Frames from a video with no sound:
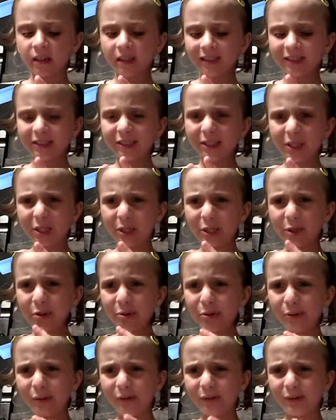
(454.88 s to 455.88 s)
It's
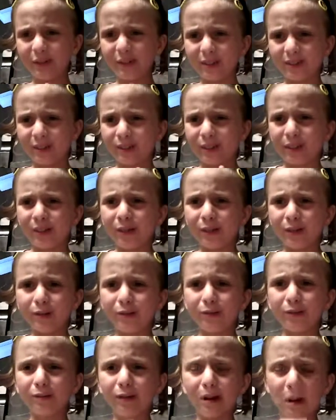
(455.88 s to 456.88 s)
used.
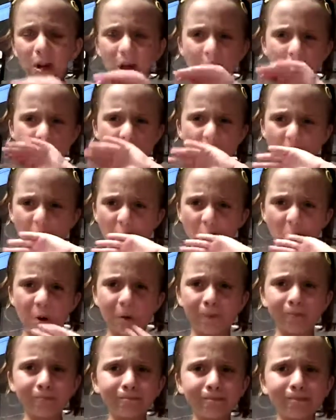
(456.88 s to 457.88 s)
Ew.
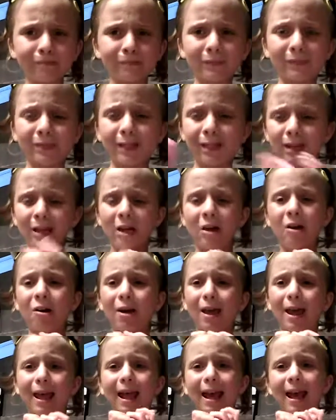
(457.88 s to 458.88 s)

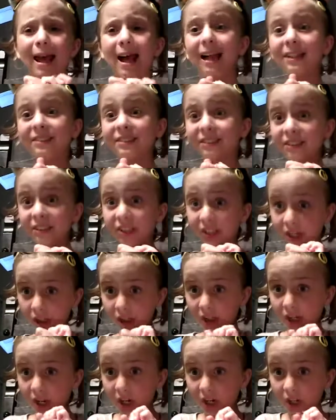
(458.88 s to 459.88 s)
Okay,
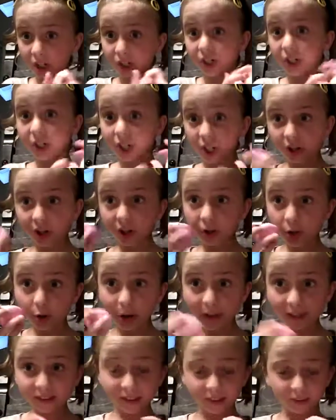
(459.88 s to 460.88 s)
still a good little cute
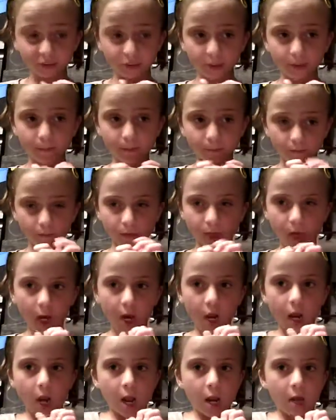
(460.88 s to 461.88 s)
accessory.
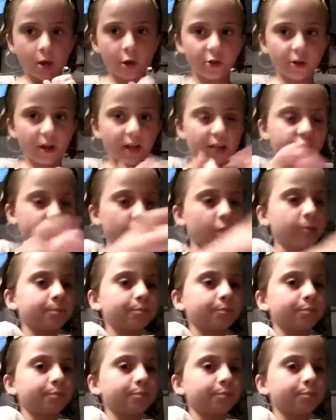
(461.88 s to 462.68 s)
Another extra.